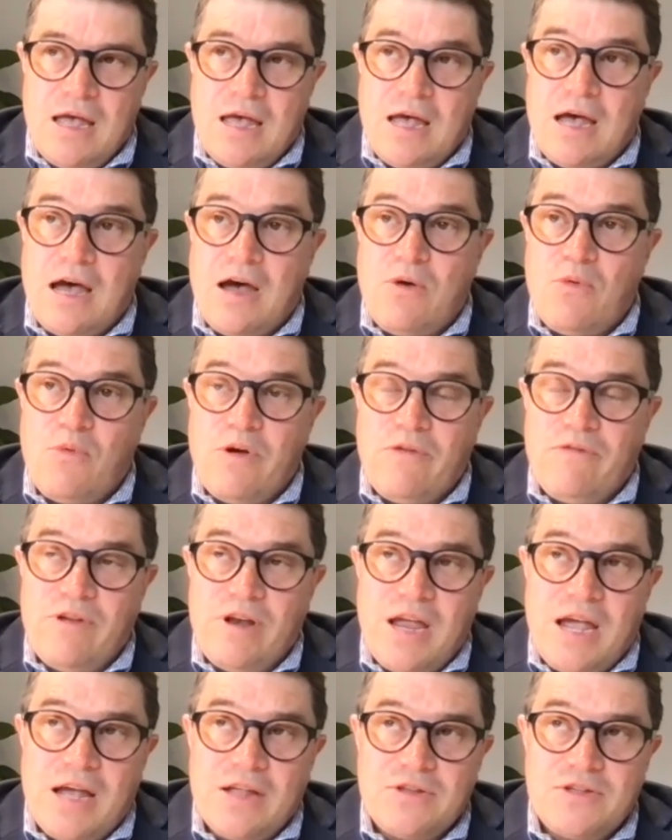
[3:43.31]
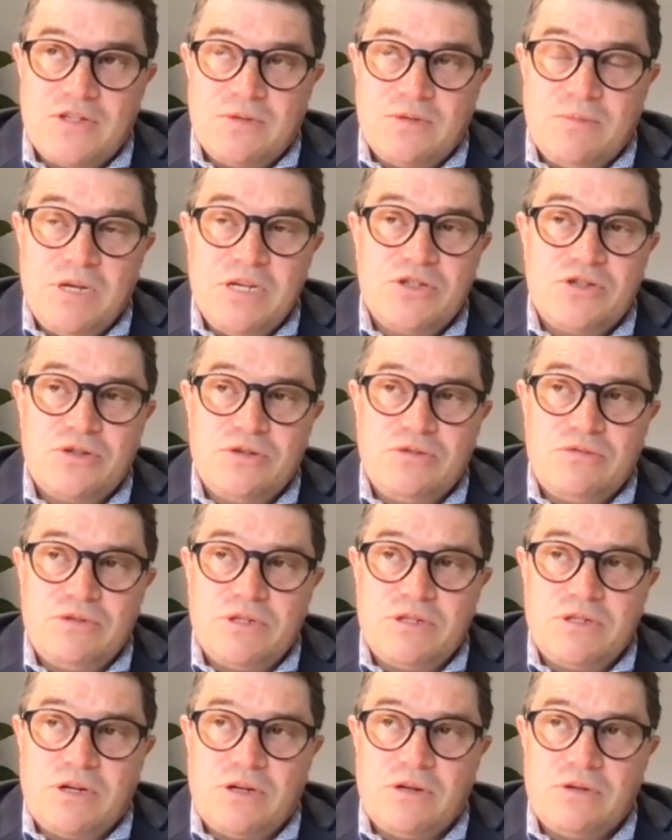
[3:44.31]
We've announced some interim
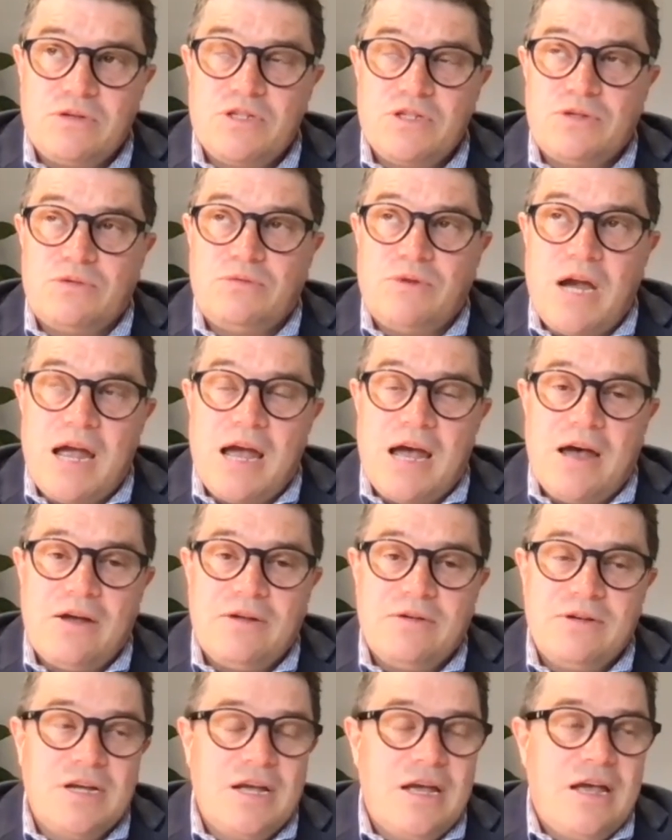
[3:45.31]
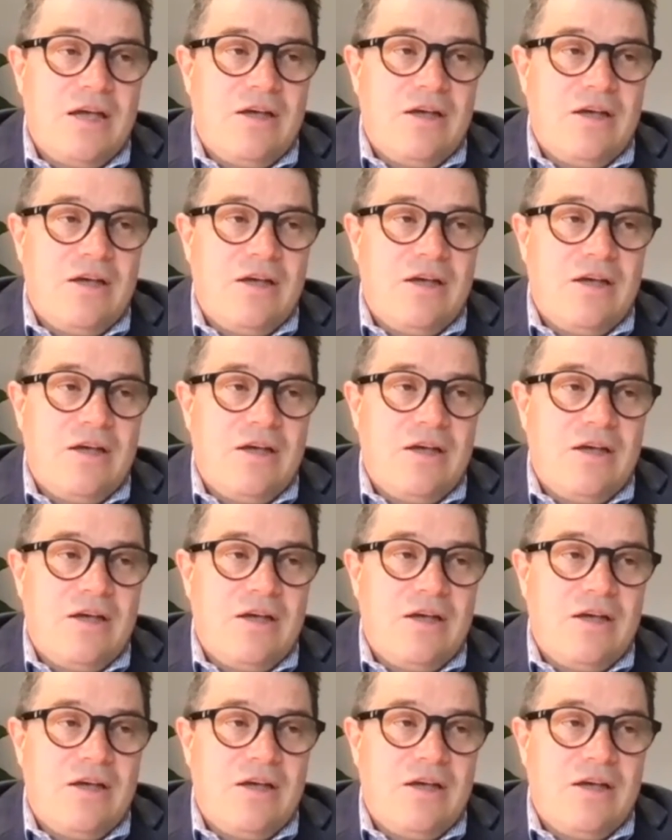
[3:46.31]
results around